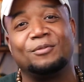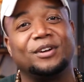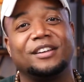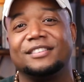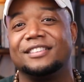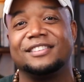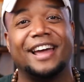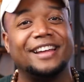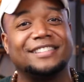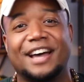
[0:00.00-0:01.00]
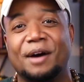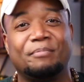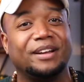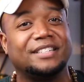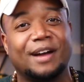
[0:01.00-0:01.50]
what nighttime
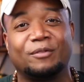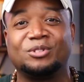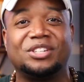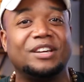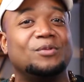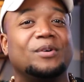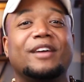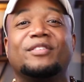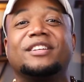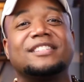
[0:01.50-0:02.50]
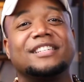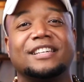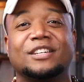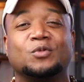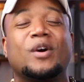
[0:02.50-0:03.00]
bedtime routine, whatever this
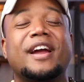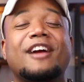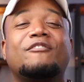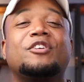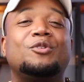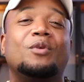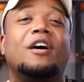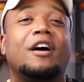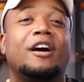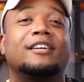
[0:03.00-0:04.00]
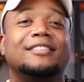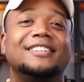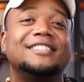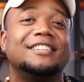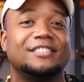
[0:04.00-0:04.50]
is, wherever you are
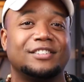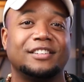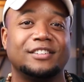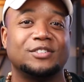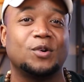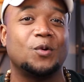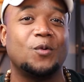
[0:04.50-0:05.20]
listening to this or